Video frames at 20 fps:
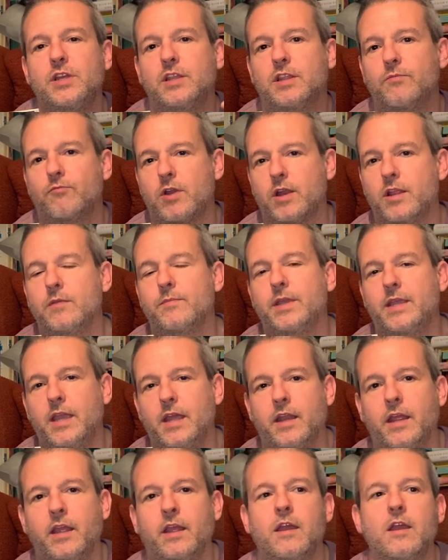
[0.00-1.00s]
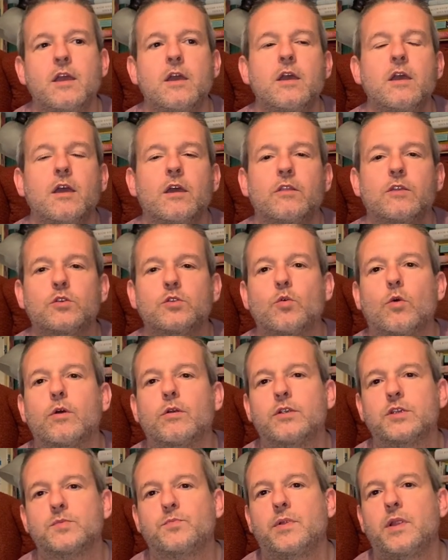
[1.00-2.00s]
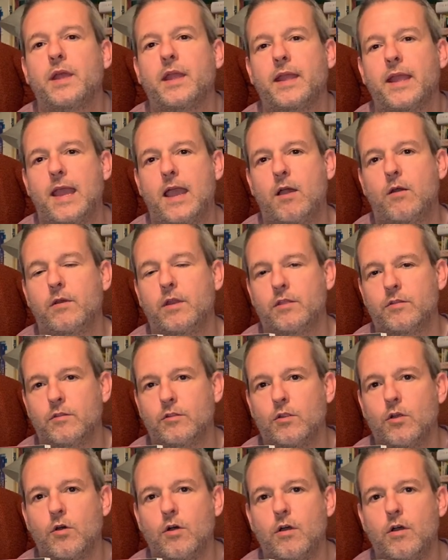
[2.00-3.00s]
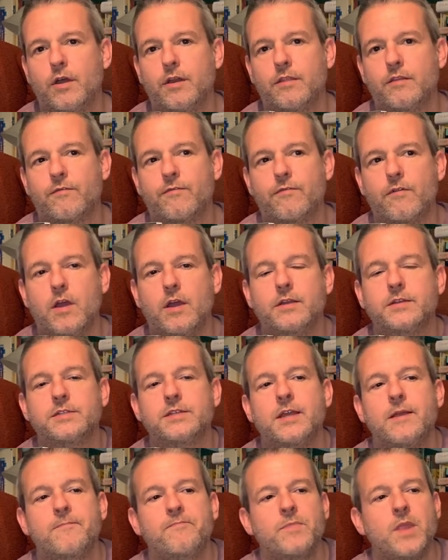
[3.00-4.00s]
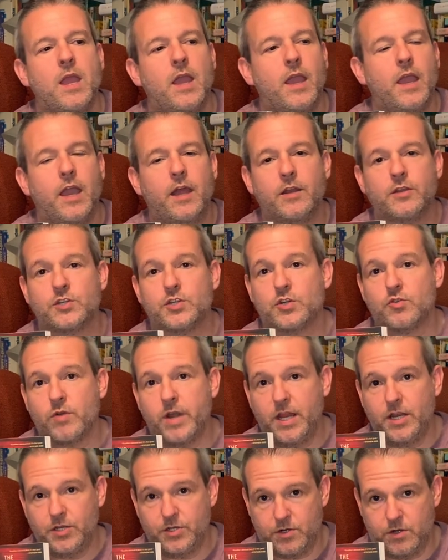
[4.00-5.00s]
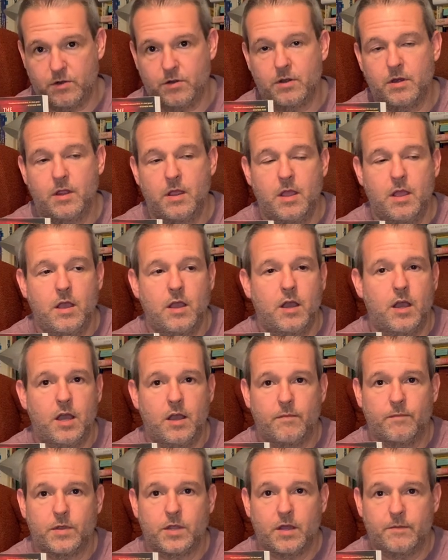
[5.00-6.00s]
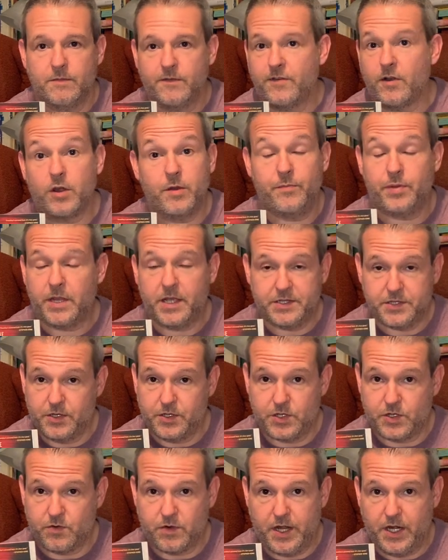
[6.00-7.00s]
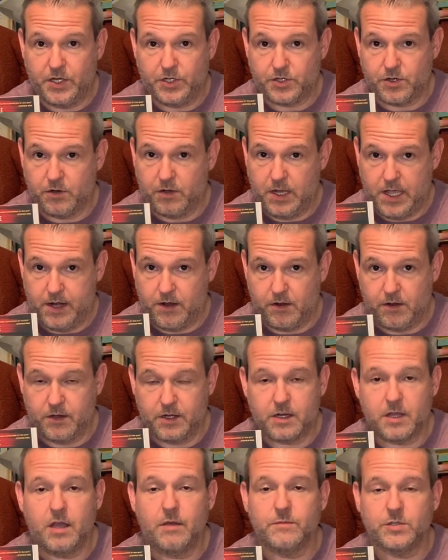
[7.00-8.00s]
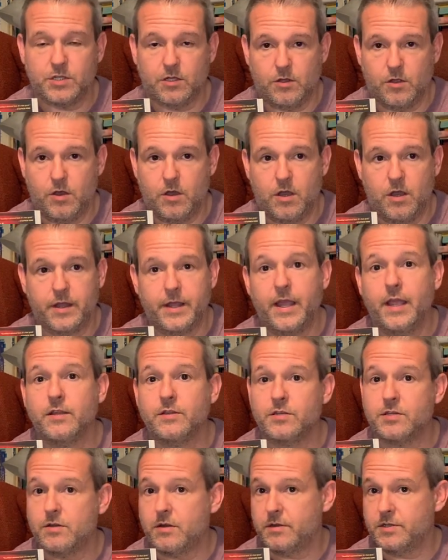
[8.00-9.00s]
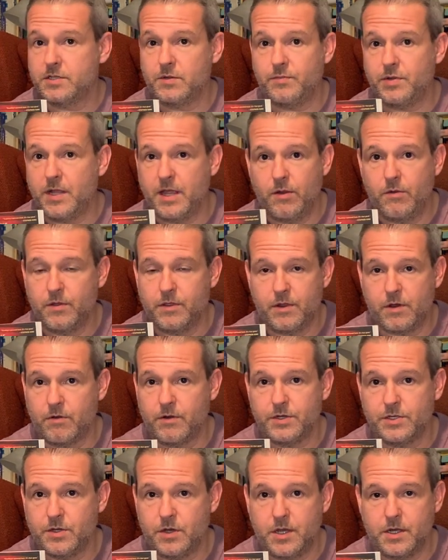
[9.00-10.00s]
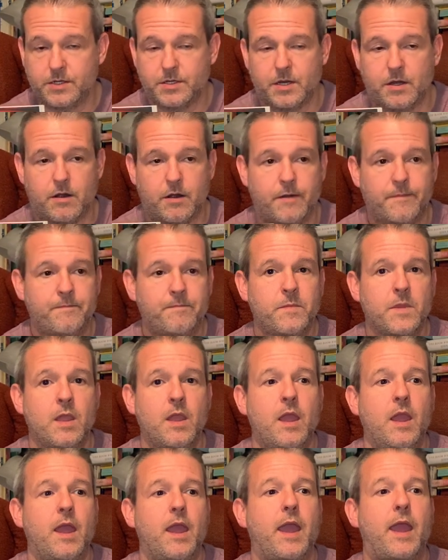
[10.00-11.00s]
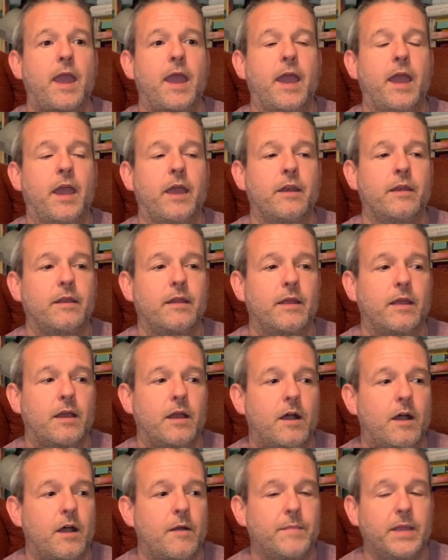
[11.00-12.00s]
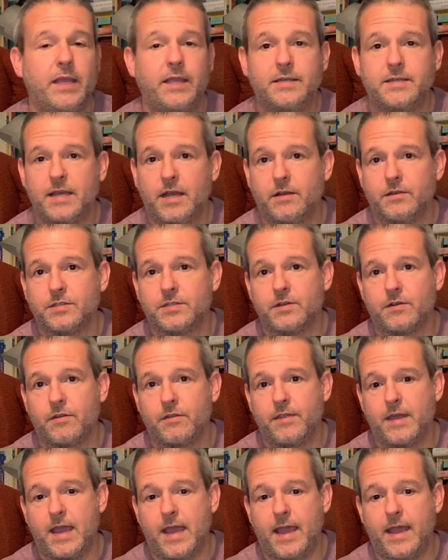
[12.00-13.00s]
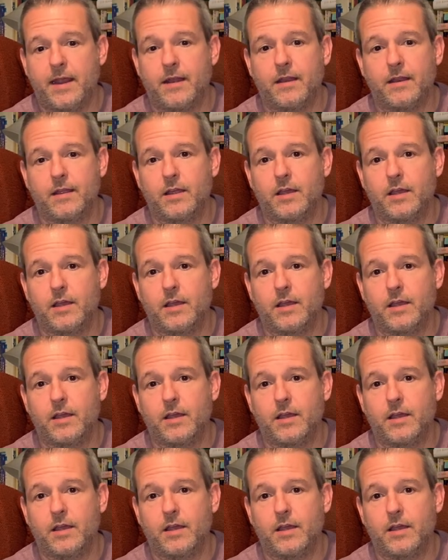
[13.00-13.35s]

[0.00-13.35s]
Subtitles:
right in the beginning, the daughter is playing out in the lawn in the front, and a stranger, a very pleasant stranger, Leonard, comes along and starts to play with her and talk to her. And he tells her that